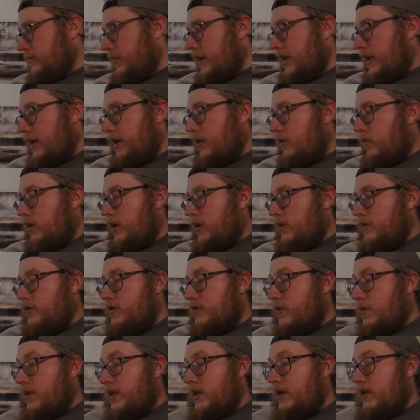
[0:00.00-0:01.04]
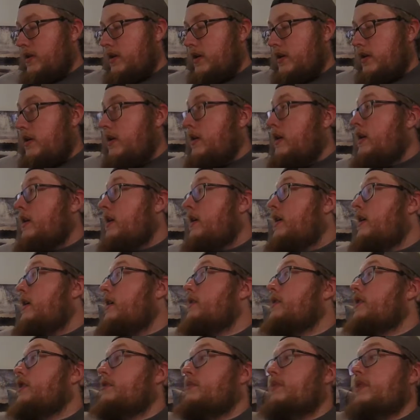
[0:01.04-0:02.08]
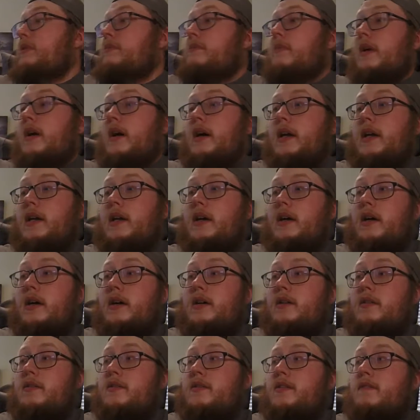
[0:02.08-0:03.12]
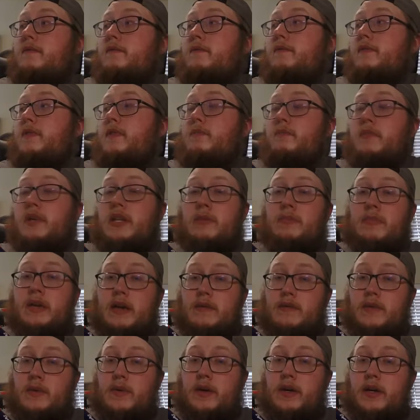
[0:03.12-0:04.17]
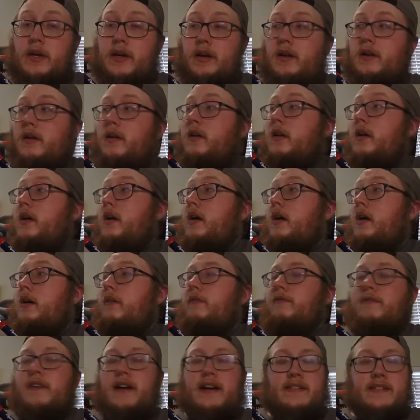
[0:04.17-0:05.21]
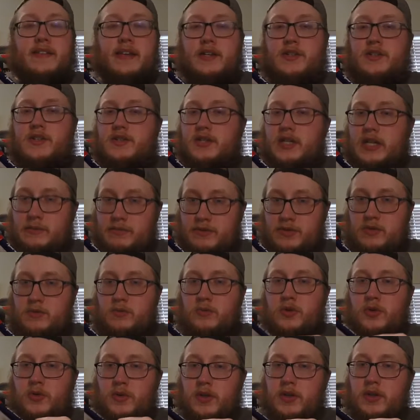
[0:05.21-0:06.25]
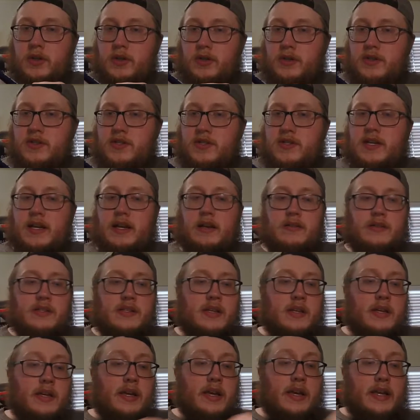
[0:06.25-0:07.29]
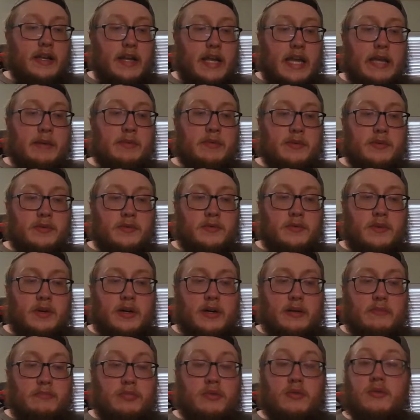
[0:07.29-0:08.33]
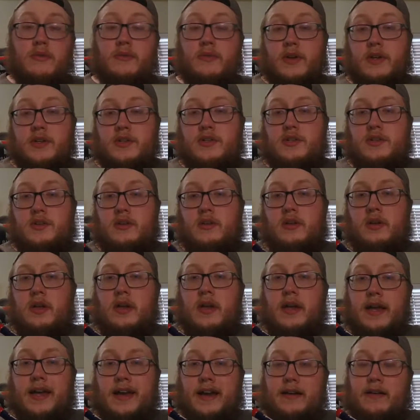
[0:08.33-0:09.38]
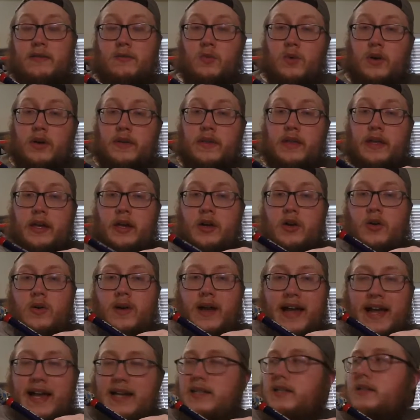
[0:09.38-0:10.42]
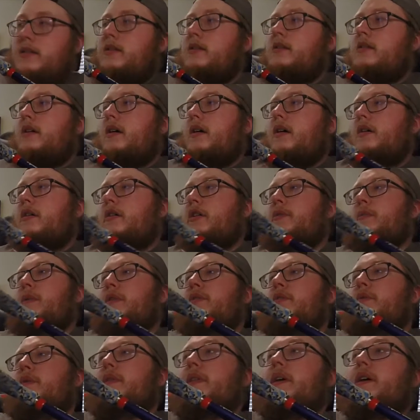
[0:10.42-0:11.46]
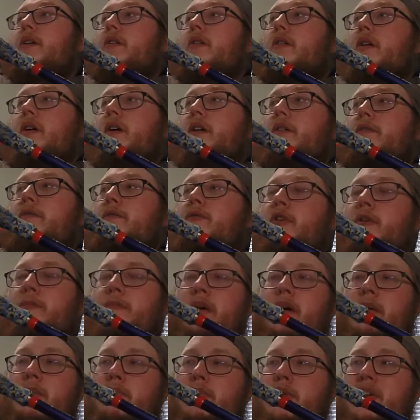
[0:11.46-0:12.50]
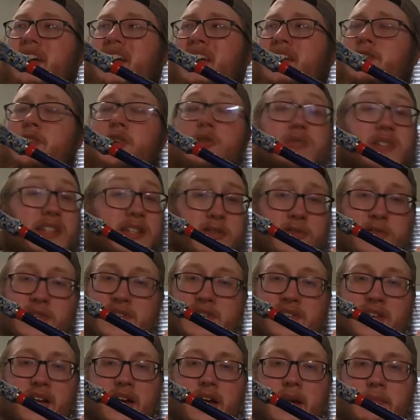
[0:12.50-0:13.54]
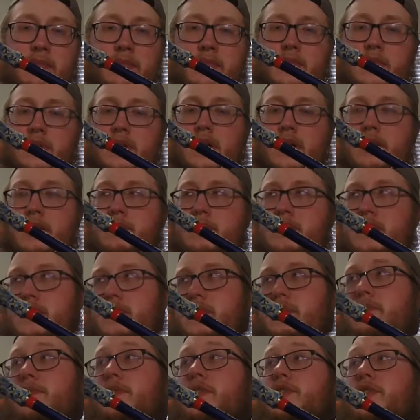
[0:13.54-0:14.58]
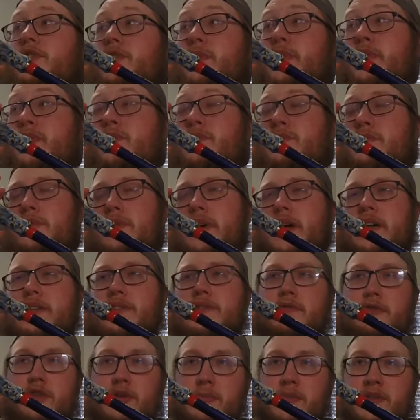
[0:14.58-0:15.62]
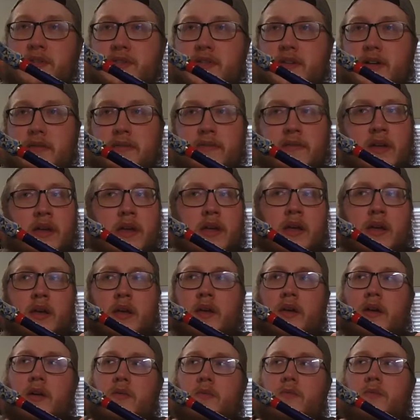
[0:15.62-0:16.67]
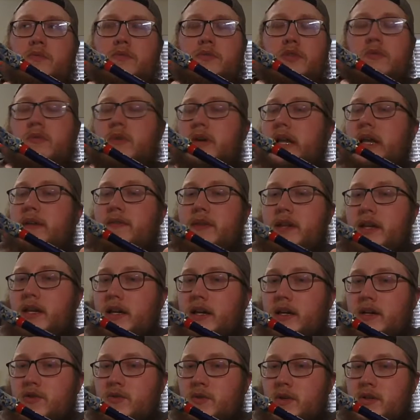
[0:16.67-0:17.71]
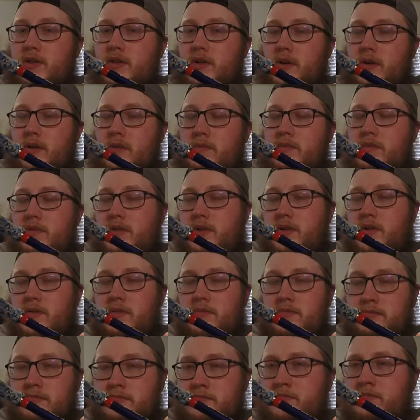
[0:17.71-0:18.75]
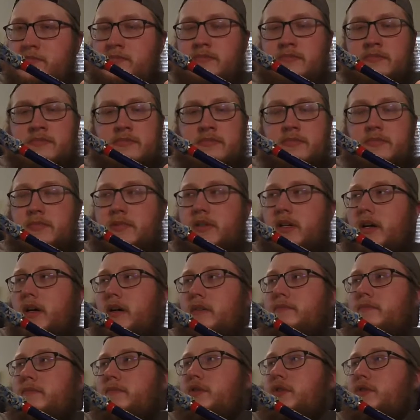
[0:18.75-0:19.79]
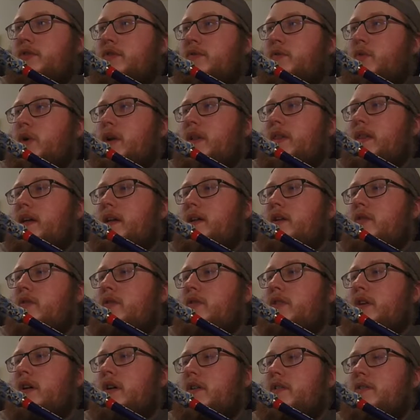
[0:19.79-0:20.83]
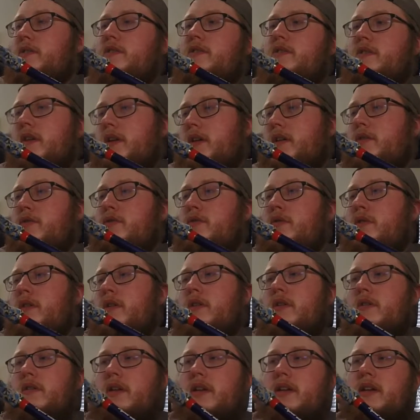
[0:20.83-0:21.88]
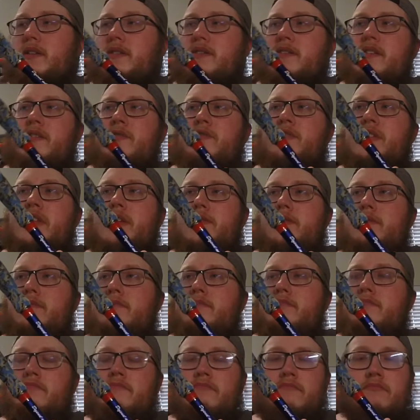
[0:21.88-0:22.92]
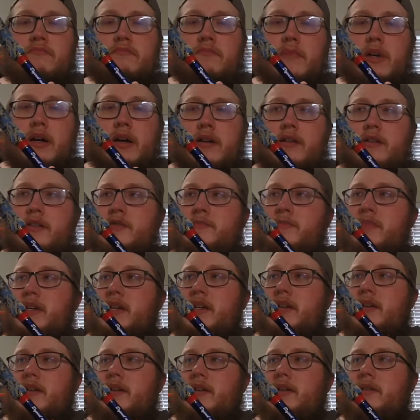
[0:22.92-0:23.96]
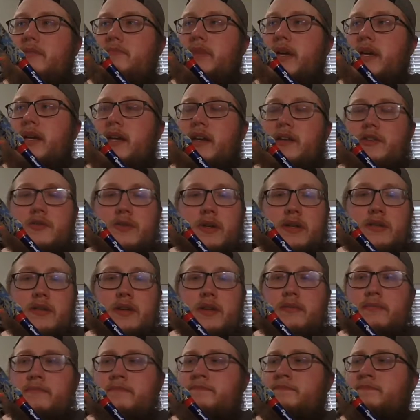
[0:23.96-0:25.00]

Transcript: And what I was throwing it on is going to be my 7-foot medium heavy right here. Fast action tips are really good and stout and able to pull fish out of where they are at. I'm going to be throwing that on 40-pound braid, no leader this time, since I'm fishing around some grass and goopy stuff. Don't want to have any kind of stretch at all, so just avoiding that at all costs, and throwing that on like a 6 or 7 speed baitcast right there.